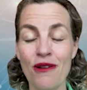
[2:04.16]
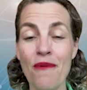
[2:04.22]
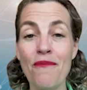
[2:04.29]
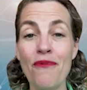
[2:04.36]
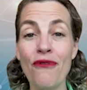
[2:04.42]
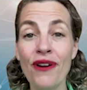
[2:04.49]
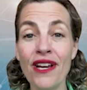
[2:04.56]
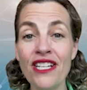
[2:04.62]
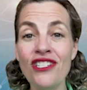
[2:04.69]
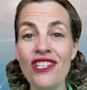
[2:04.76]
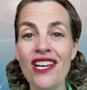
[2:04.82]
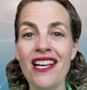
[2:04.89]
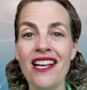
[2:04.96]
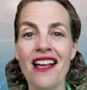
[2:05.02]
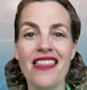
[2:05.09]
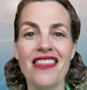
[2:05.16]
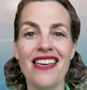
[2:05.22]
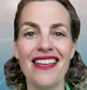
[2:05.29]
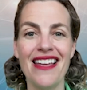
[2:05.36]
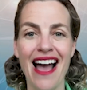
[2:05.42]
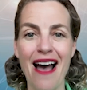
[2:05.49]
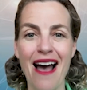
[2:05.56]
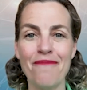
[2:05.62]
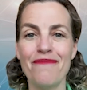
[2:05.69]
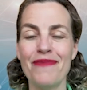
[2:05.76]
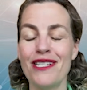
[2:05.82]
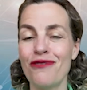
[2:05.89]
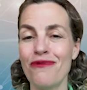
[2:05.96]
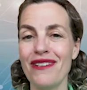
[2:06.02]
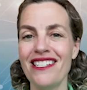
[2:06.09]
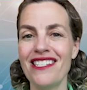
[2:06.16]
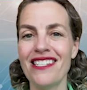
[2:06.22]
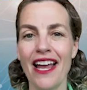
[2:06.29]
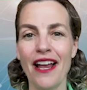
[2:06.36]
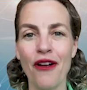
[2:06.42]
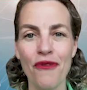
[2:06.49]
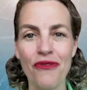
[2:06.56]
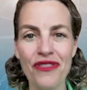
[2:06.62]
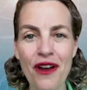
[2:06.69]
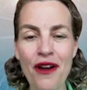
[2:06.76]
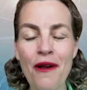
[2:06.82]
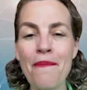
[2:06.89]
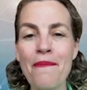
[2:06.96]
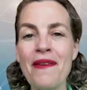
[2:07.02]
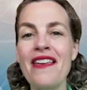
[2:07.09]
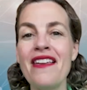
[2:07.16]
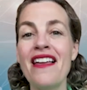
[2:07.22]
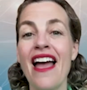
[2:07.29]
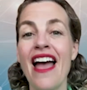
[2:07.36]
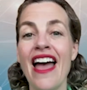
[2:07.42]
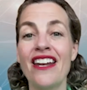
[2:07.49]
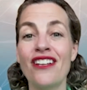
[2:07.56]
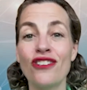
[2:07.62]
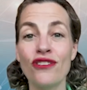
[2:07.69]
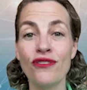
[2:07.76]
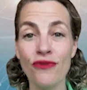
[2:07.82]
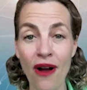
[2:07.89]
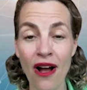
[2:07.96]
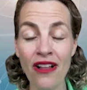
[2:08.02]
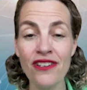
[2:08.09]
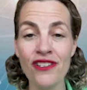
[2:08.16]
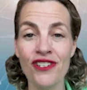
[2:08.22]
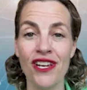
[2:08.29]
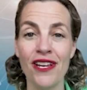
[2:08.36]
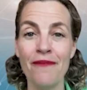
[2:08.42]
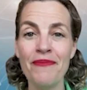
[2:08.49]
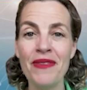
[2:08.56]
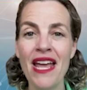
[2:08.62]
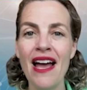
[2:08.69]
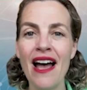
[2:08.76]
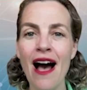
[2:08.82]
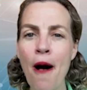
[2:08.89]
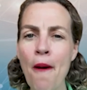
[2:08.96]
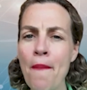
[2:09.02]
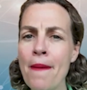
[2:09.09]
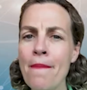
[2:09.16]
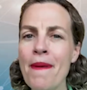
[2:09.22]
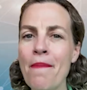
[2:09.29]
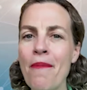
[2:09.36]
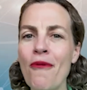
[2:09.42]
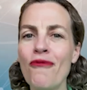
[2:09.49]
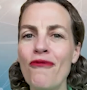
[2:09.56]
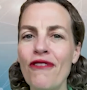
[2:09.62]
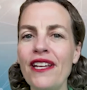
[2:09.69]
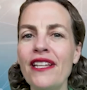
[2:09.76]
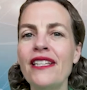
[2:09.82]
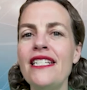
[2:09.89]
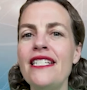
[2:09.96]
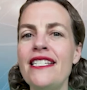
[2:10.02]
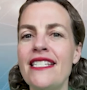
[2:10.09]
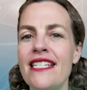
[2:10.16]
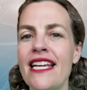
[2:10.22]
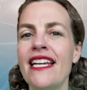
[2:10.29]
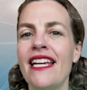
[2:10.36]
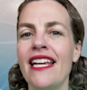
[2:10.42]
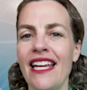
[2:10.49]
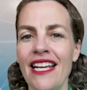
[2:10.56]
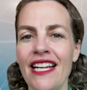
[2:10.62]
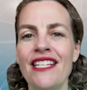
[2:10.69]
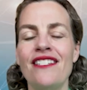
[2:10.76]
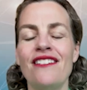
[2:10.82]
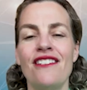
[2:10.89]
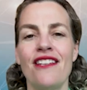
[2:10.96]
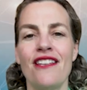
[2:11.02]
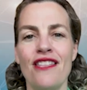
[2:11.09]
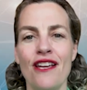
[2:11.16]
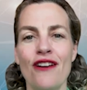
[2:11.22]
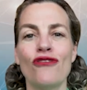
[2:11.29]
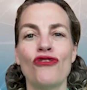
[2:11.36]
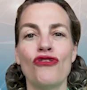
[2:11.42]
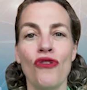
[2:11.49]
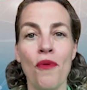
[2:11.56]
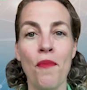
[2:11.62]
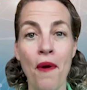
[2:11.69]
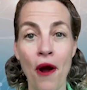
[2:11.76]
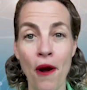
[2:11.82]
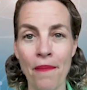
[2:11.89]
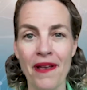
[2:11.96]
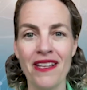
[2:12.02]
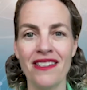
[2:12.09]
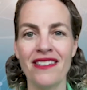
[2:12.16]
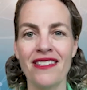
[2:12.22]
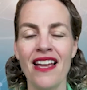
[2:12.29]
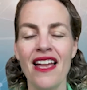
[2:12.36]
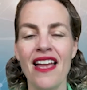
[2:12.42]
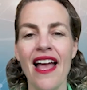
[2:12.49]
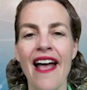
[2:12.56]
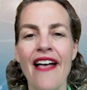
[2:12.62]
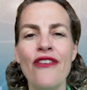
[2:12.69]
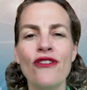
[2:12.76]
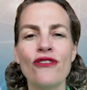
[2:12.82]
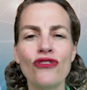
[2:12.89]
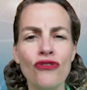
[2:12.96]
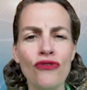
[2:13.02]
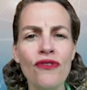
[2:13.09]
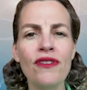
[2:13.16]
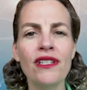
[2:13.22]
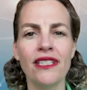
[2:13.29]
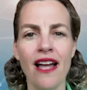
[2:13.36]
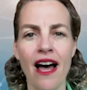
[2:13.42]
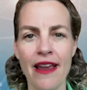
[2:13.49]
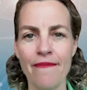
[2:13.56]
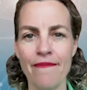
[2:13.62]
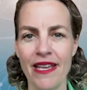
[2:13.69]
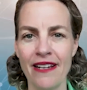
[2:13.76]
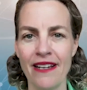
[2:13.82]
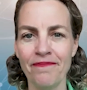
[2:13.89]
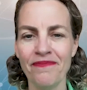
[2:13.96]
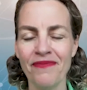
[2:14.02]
bridging the gap between psychotherapy and astrology, helping people really dig into their true purpose and their true alignment.